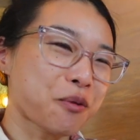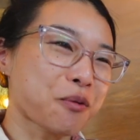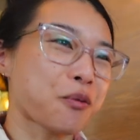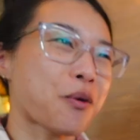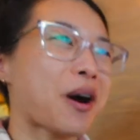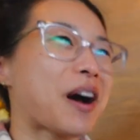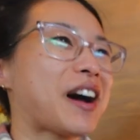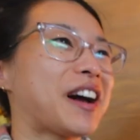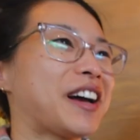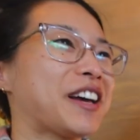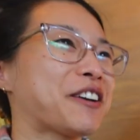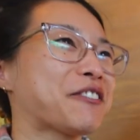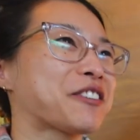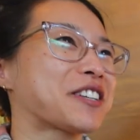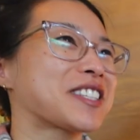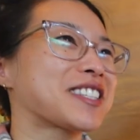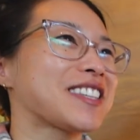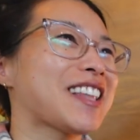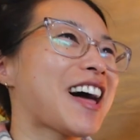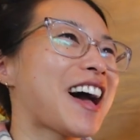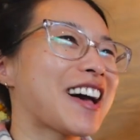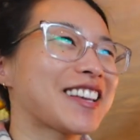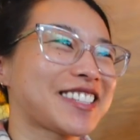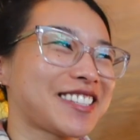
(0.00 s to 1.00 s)
why was
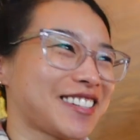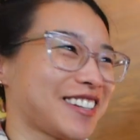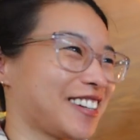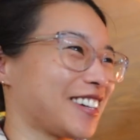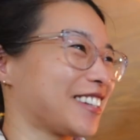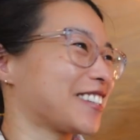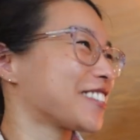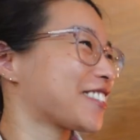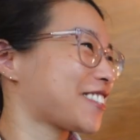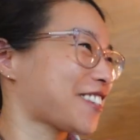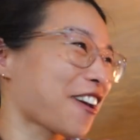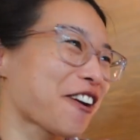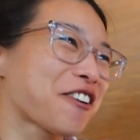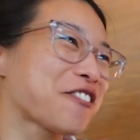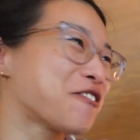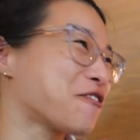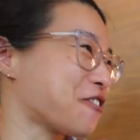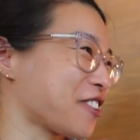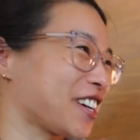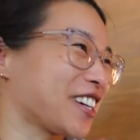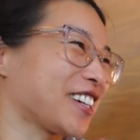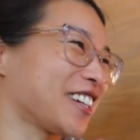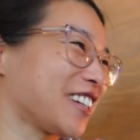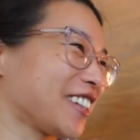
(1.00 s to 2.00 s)
last night so
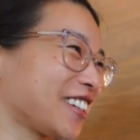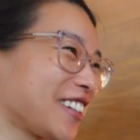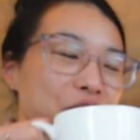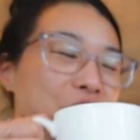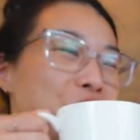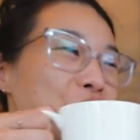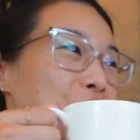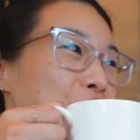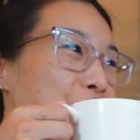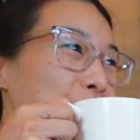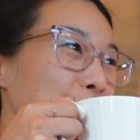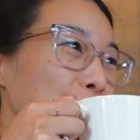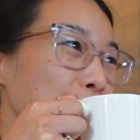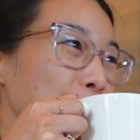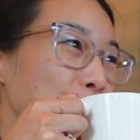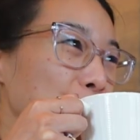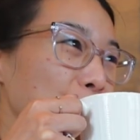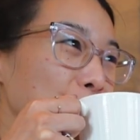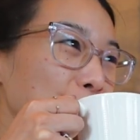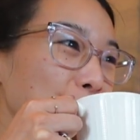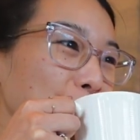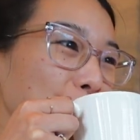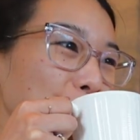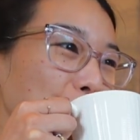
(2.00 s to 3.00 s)
weird? We went
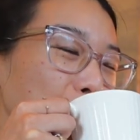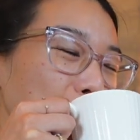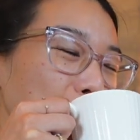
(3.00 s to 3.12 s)
to what's